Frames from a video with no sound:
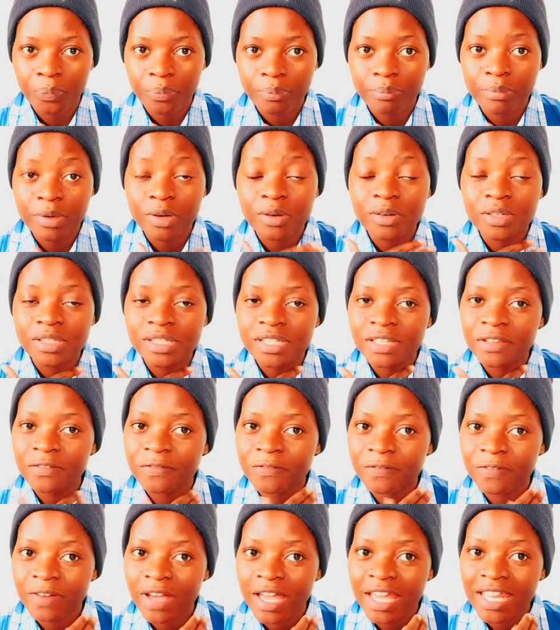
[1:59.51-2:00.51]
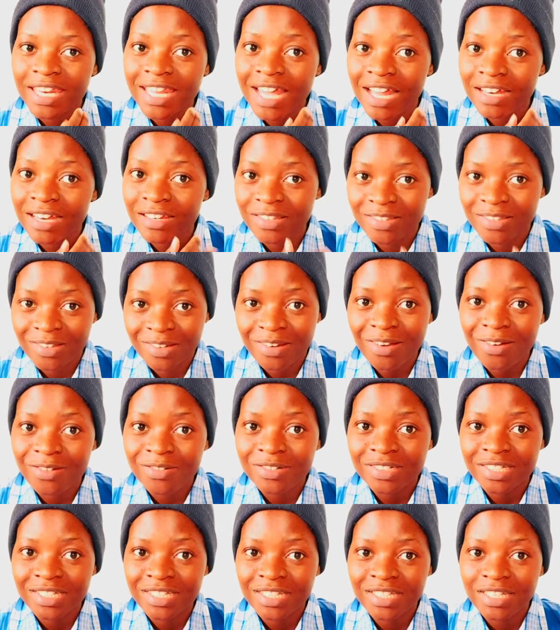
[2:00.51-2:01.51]
Because if it had
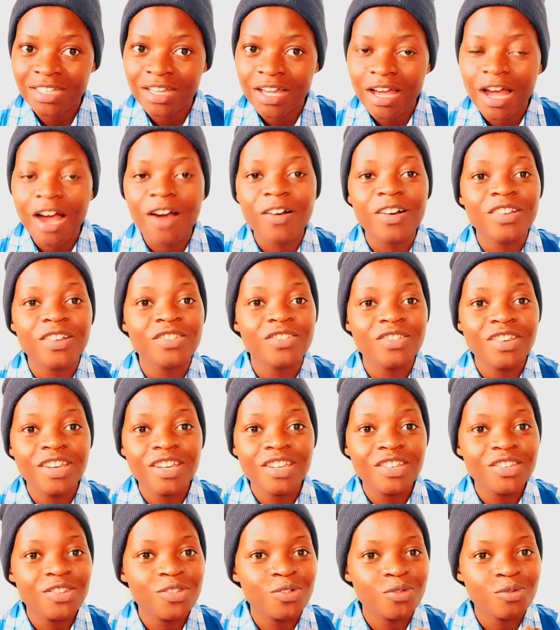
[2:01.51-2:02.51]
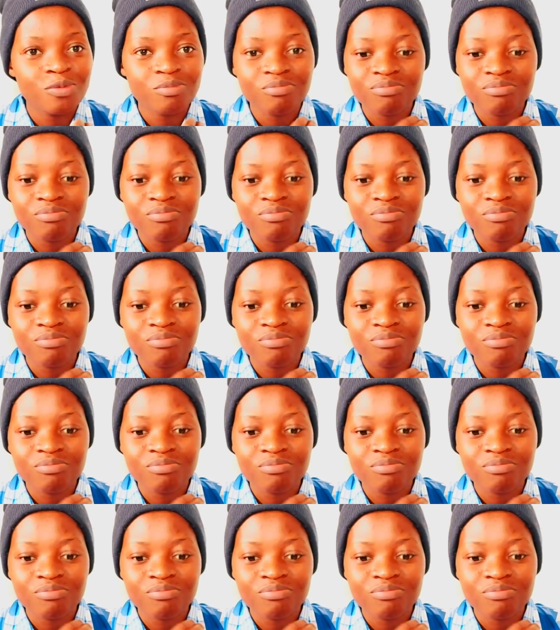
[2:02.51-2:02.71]
slowed, I was going to,